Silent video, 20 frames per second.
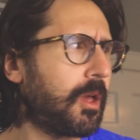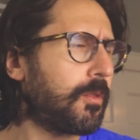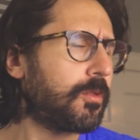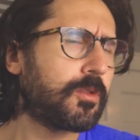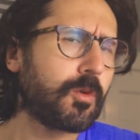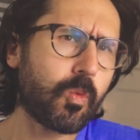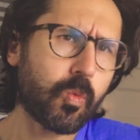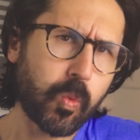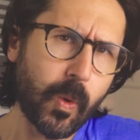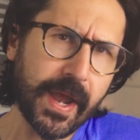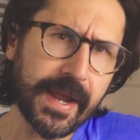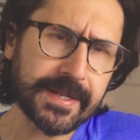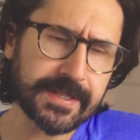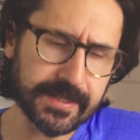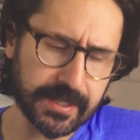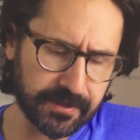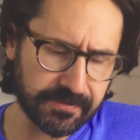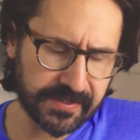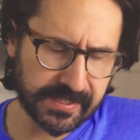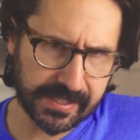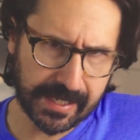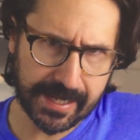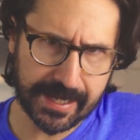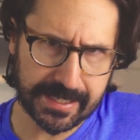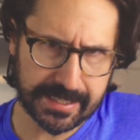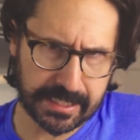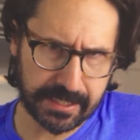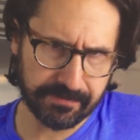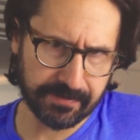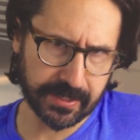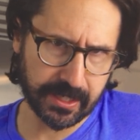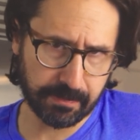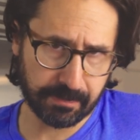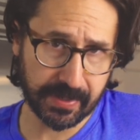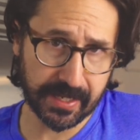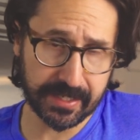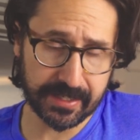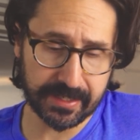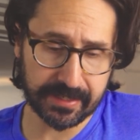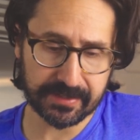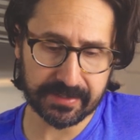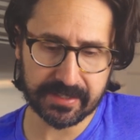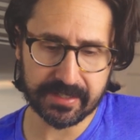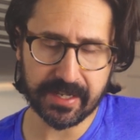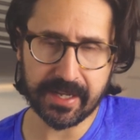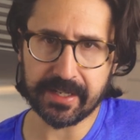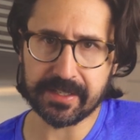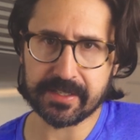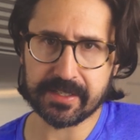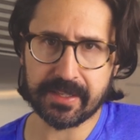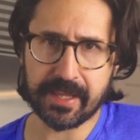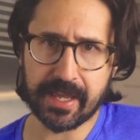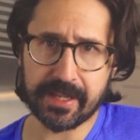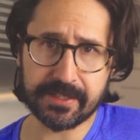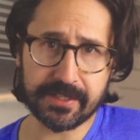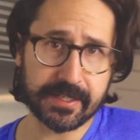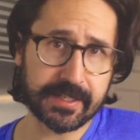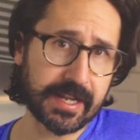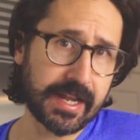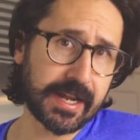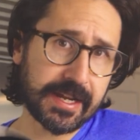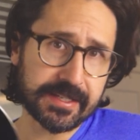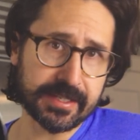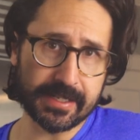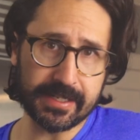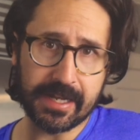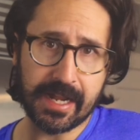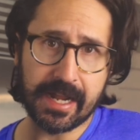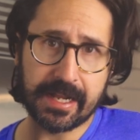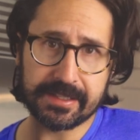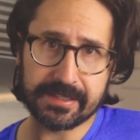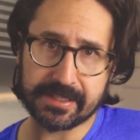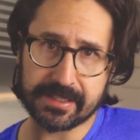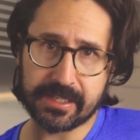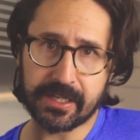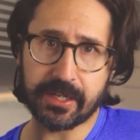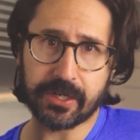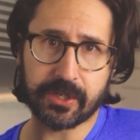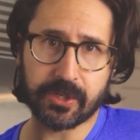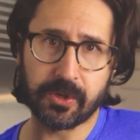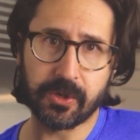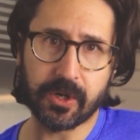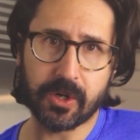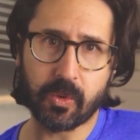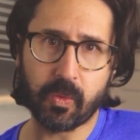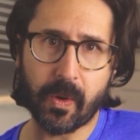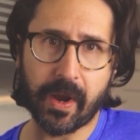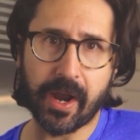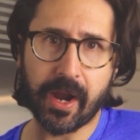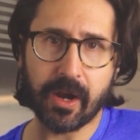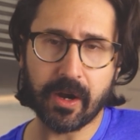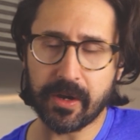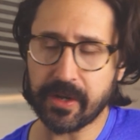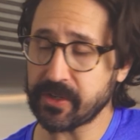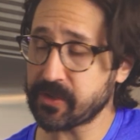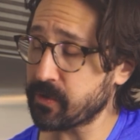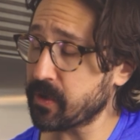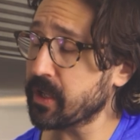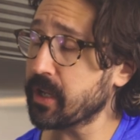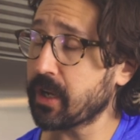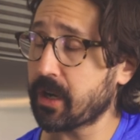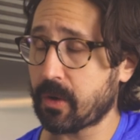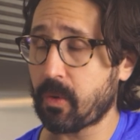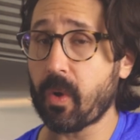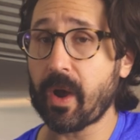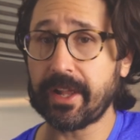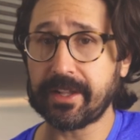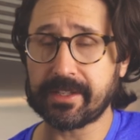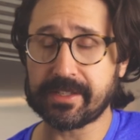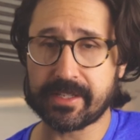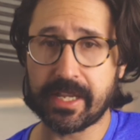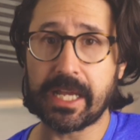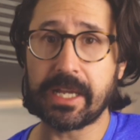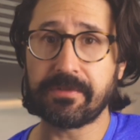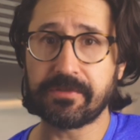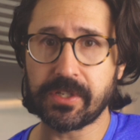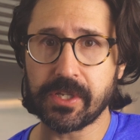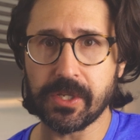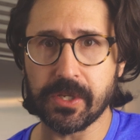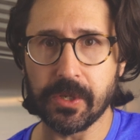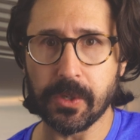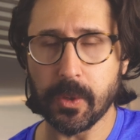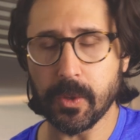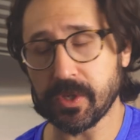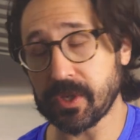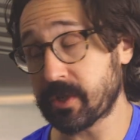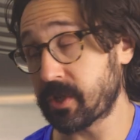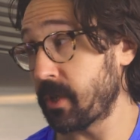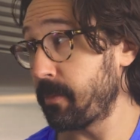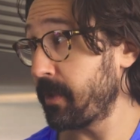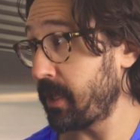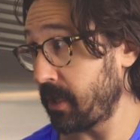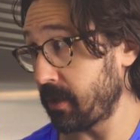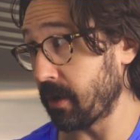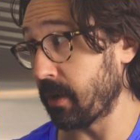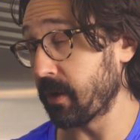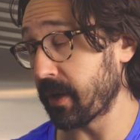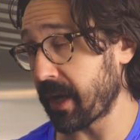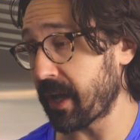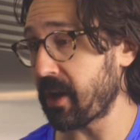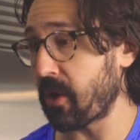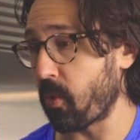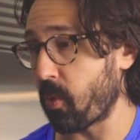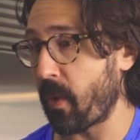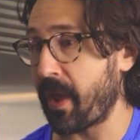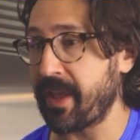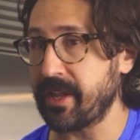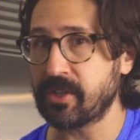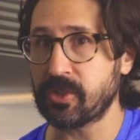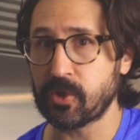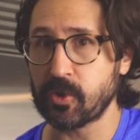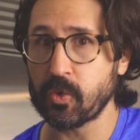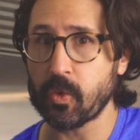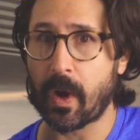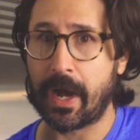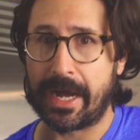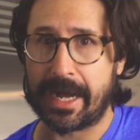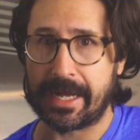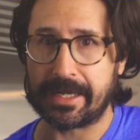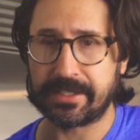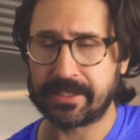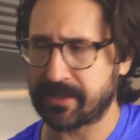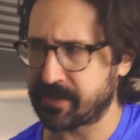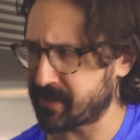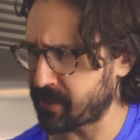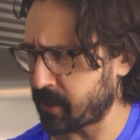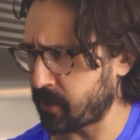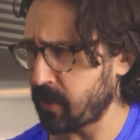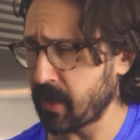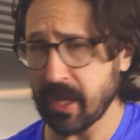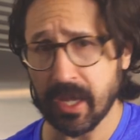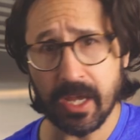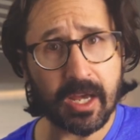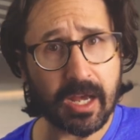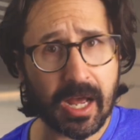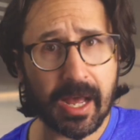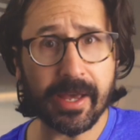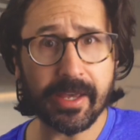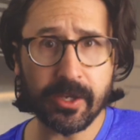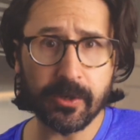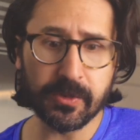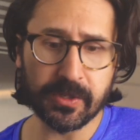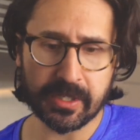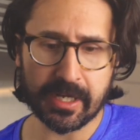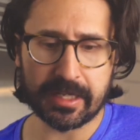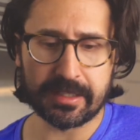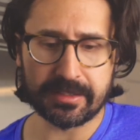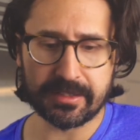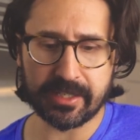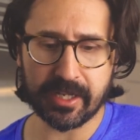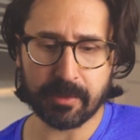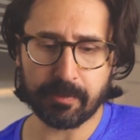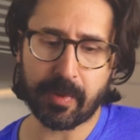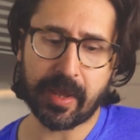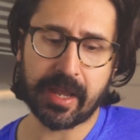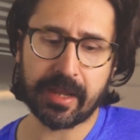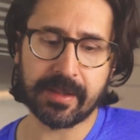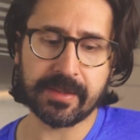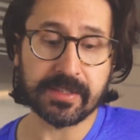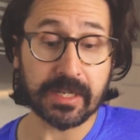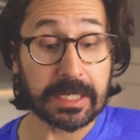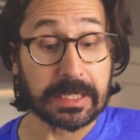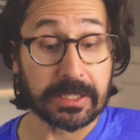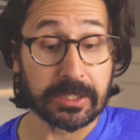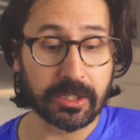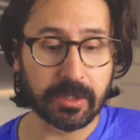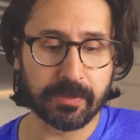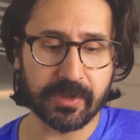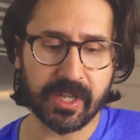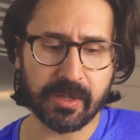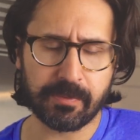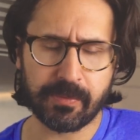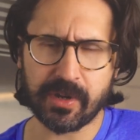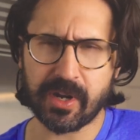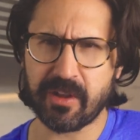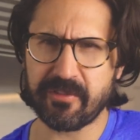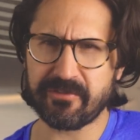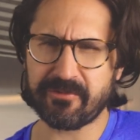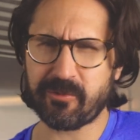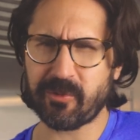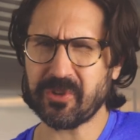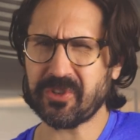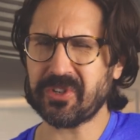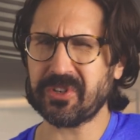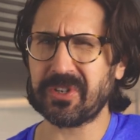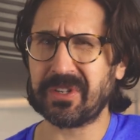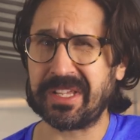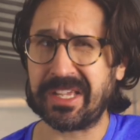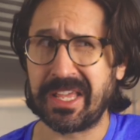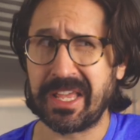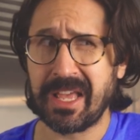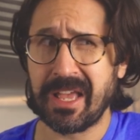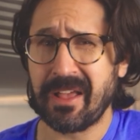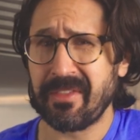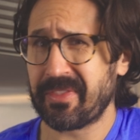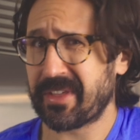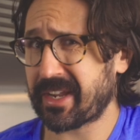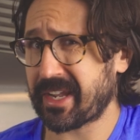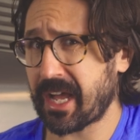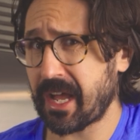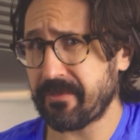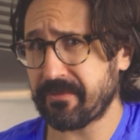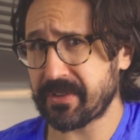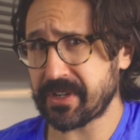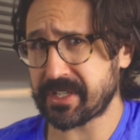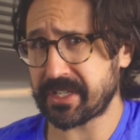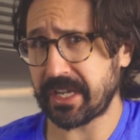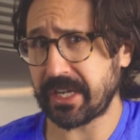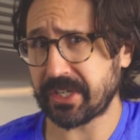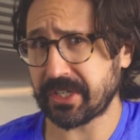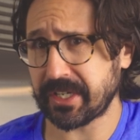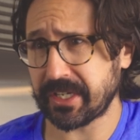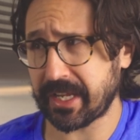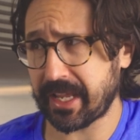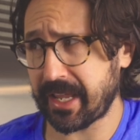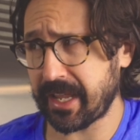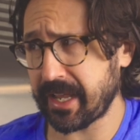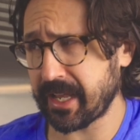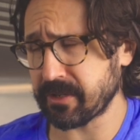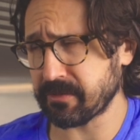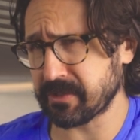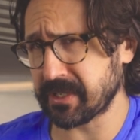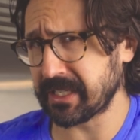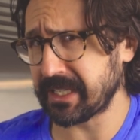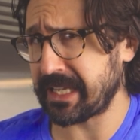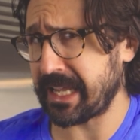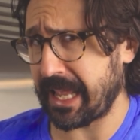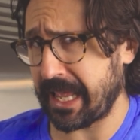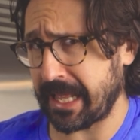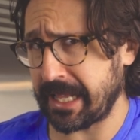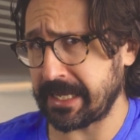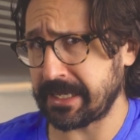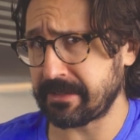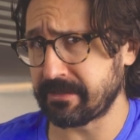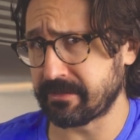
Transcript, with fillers: The weight of scientific opinion states that today's non-stick cookware is really quite safe to use, assuming you don't get it way too hot. And so I use non-stick pans a little bit, but unfortunately, the conversation can't really end